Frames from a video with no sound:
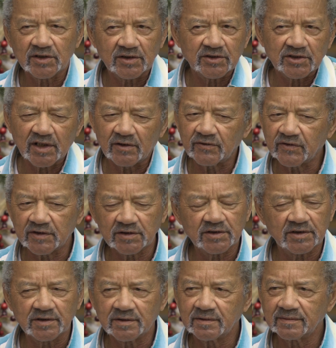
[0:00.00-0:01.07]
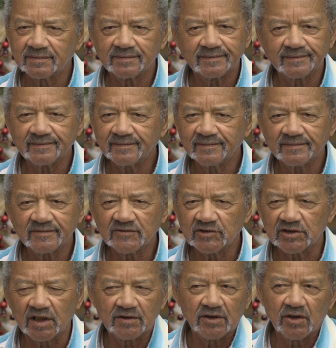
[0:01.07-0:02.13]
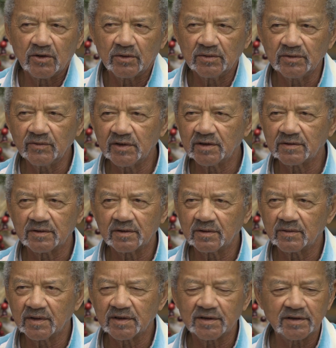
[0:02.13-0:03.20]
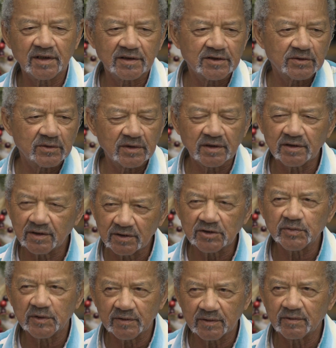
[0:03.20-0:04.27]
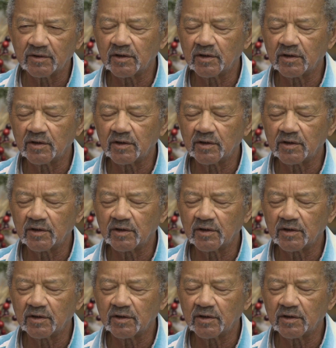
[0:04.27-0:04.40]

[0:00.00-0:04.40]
itself. It's, uh, it's unknown. We don't know what it does or where it goes, but we're